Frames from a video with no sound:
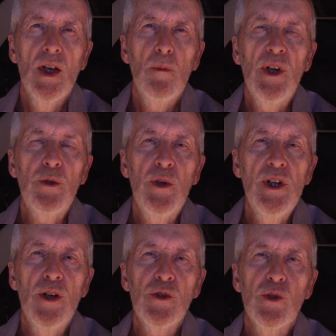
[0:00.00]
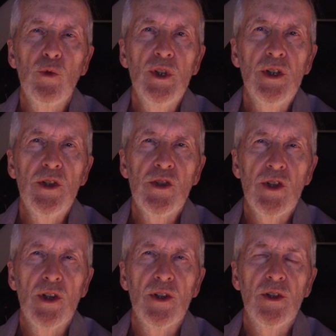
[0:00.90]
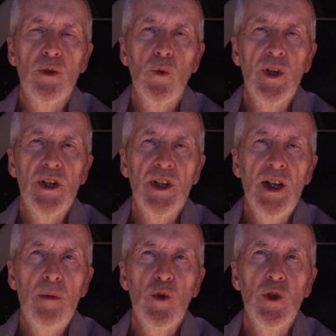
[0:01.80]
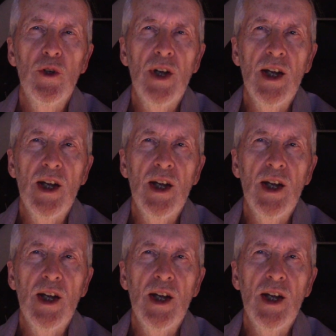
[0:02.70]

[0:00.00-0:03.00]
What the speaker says: My greenhouse really started when a neighbor